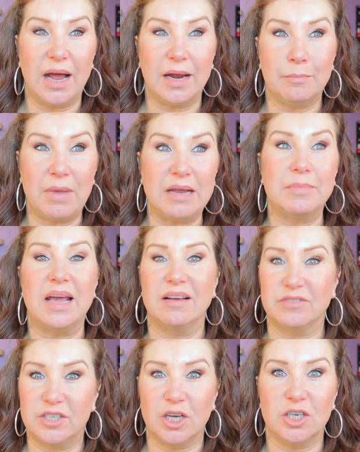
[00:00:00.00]
and maybe
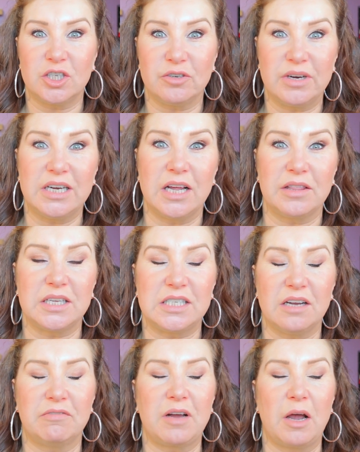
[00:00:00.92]
have surgery and other
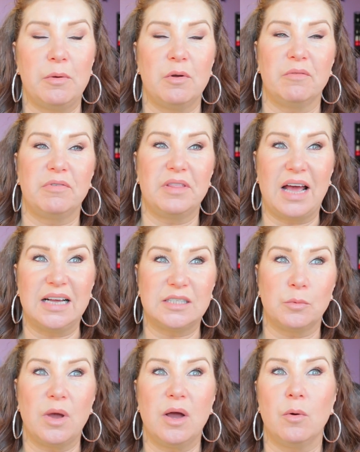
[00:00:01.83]
stuff going on for that
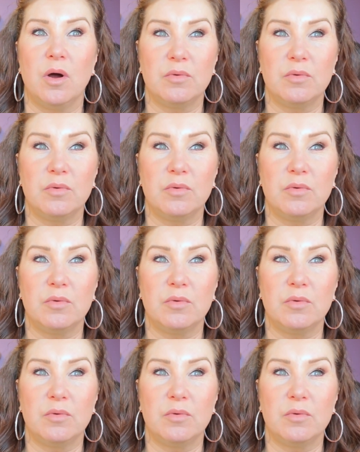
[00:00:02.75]
as well.